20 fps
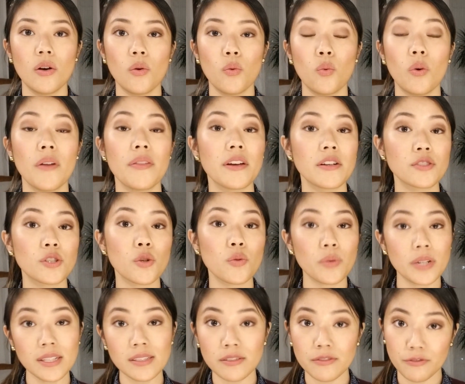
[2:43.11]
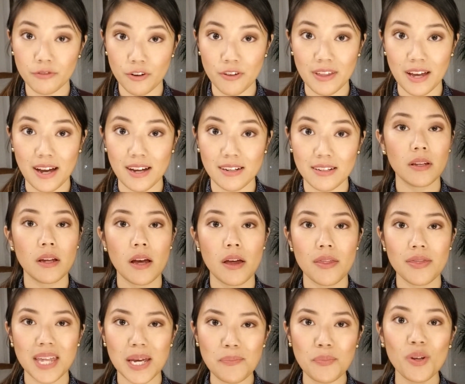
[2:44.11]
Well, there's a reason for that.
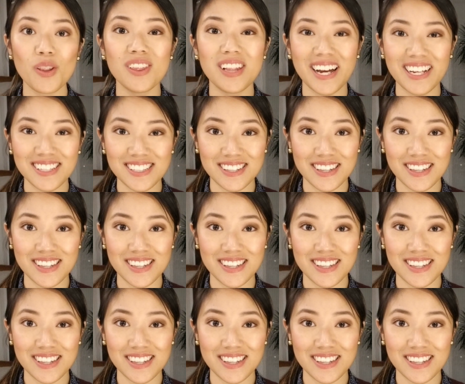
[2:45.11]
They put lights